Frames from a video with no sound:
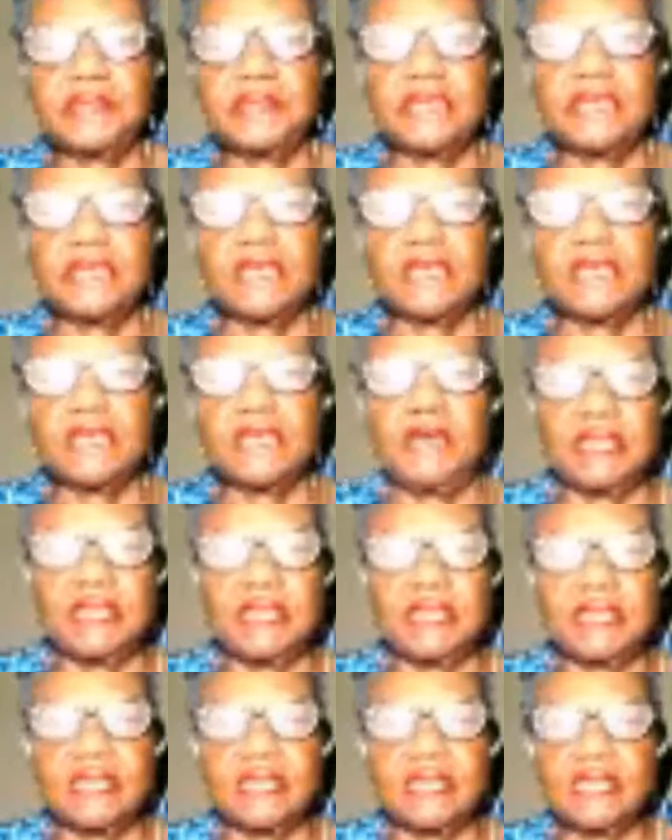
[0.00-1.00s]
see what I'm
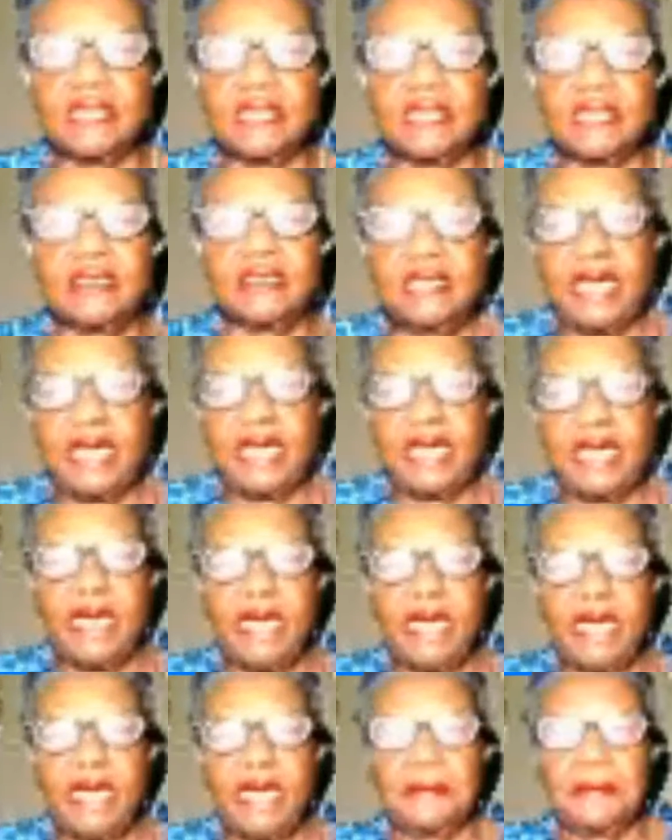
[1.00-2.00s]
talking
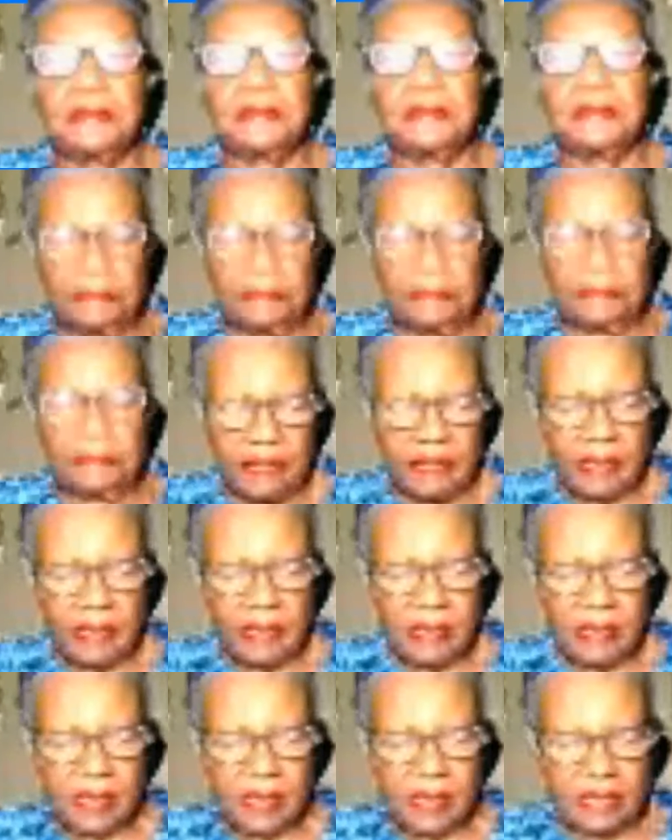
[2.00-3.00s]
about.
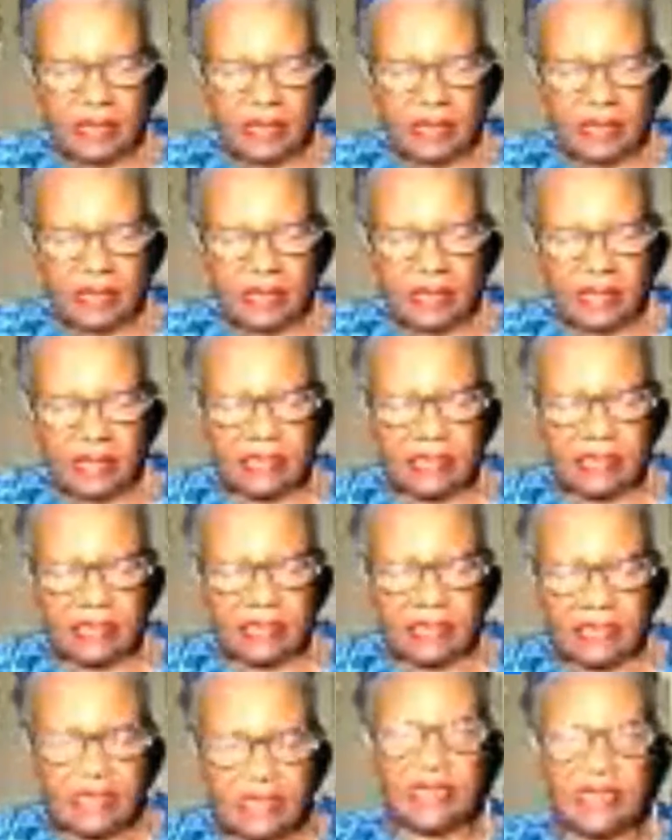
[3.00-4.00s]
And see
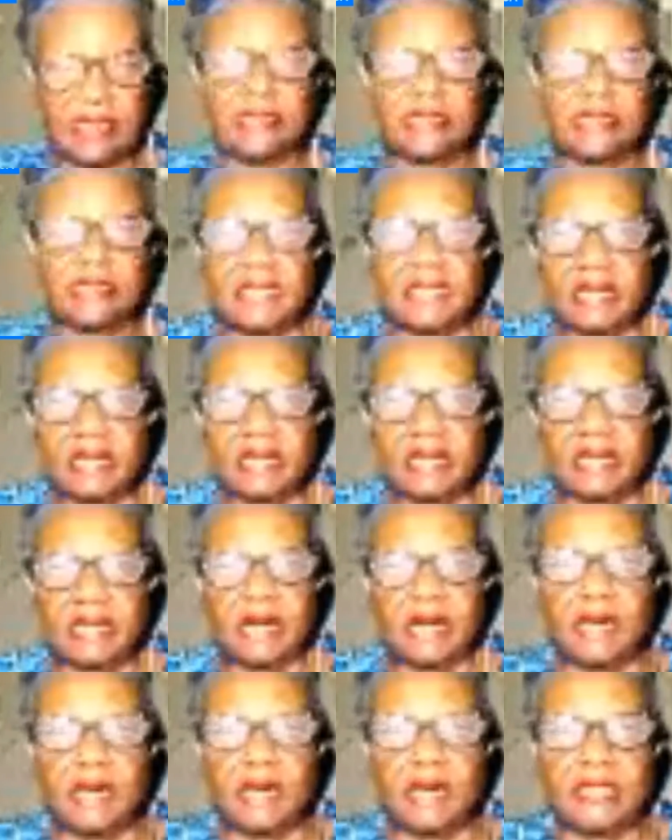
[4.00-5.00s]
that's just
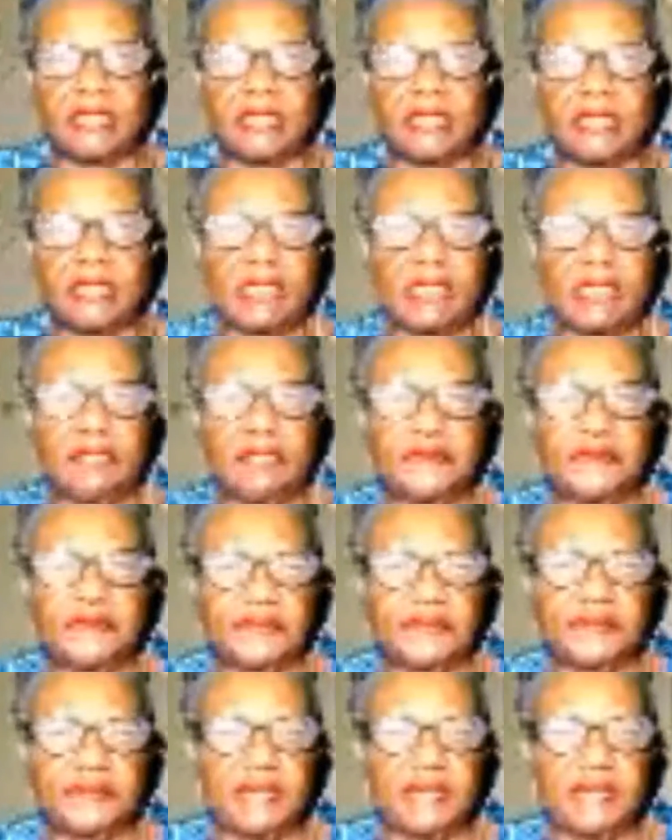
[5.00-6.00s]
not quality enough.
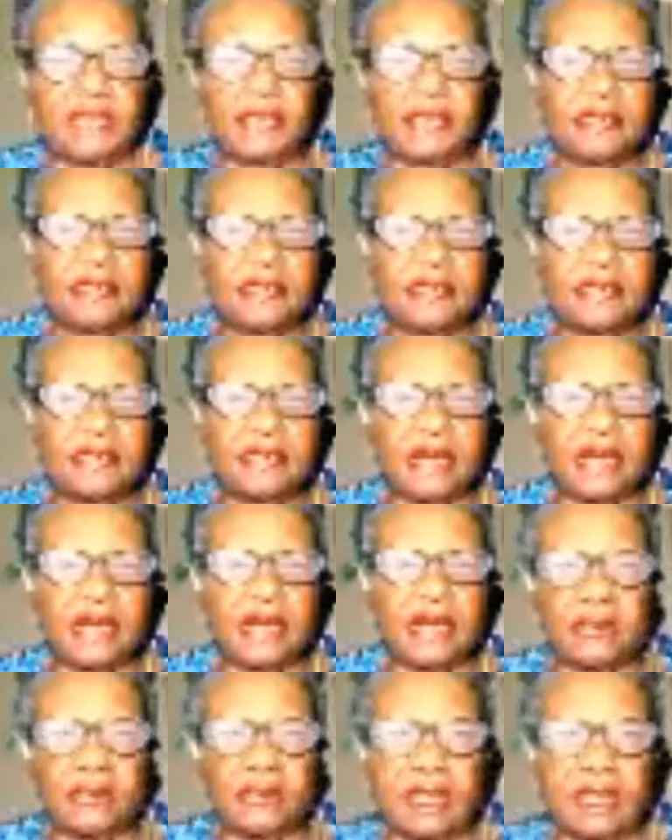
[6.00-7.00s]
That's not
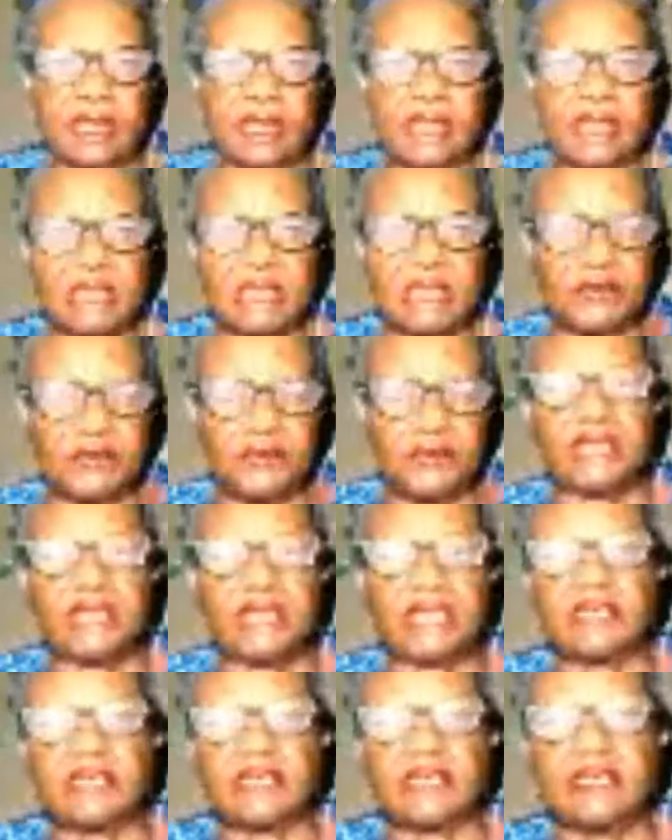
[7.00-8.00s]
good quality for
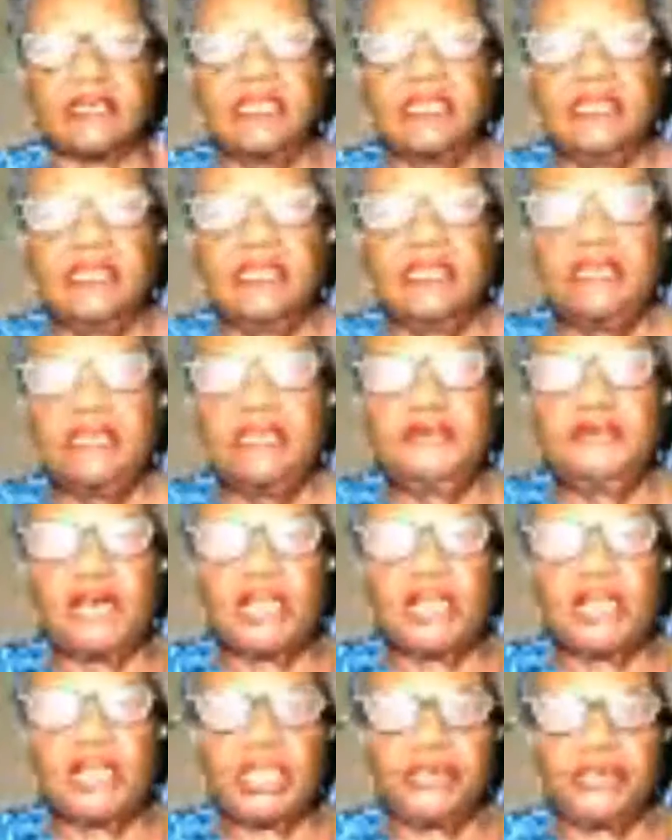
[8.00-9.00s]
us, for our
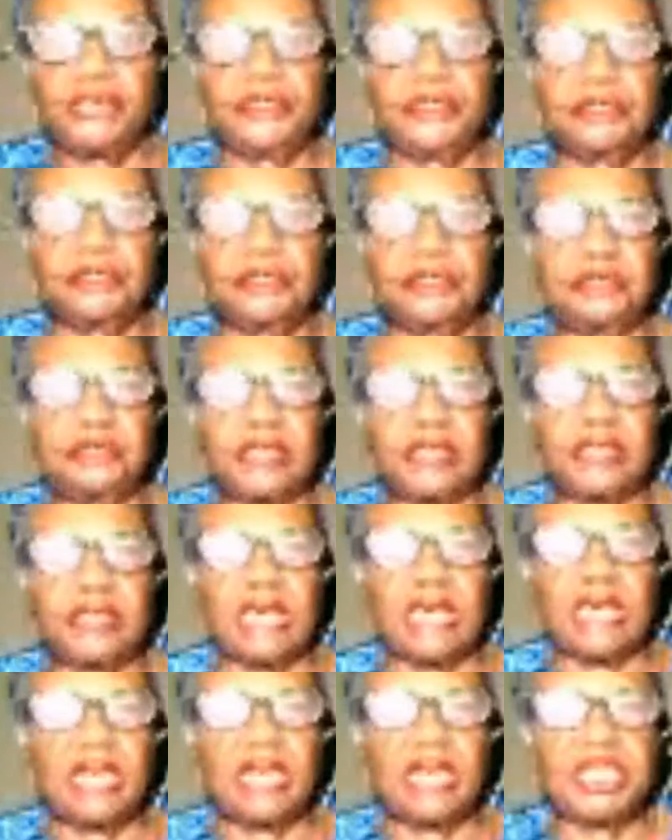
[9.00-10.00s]
shows, because our
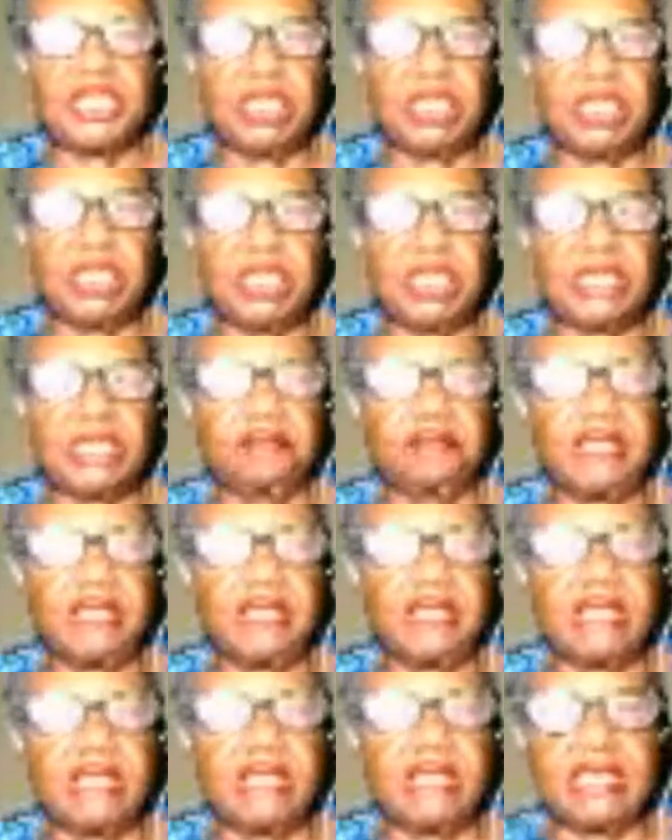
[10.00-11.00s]
shows have been in
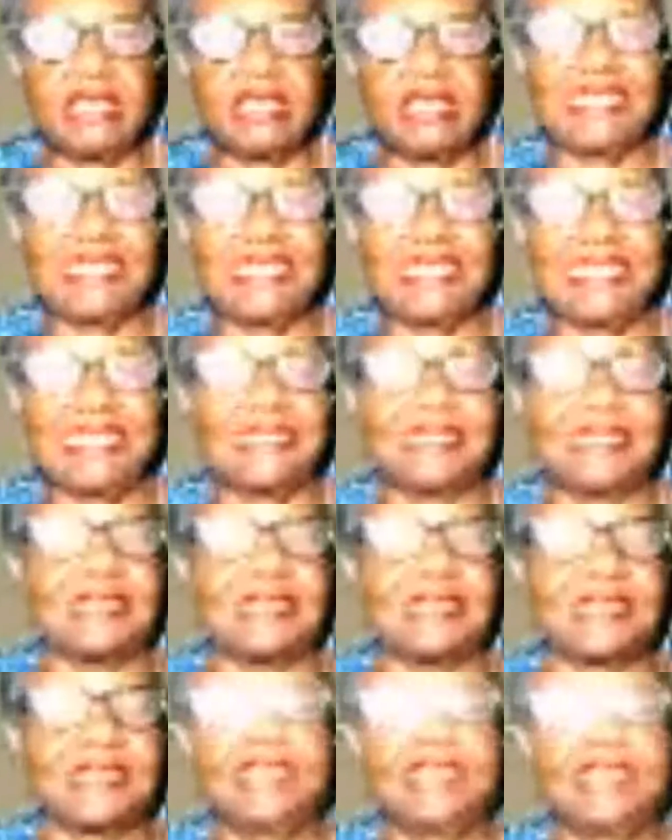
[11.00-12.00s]
existence
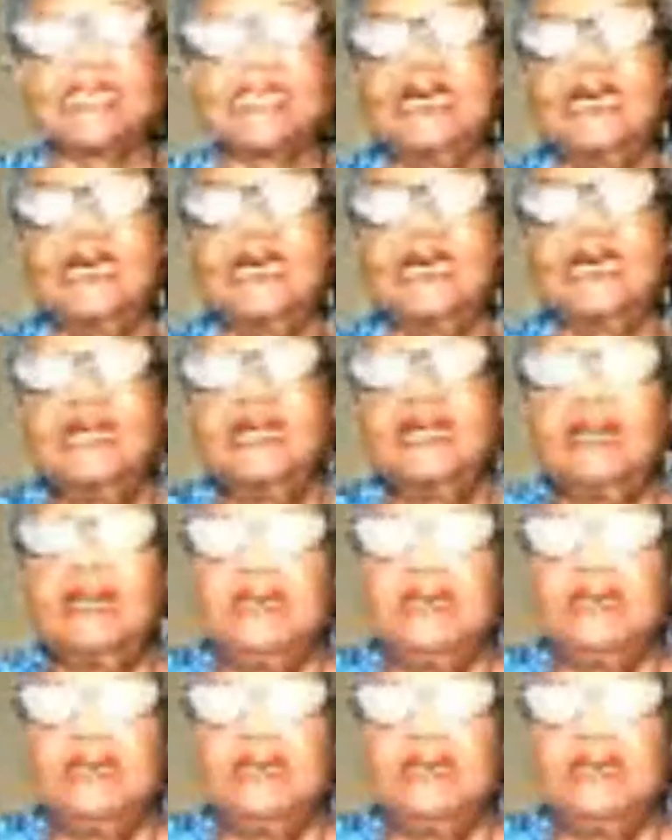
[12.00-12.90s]
for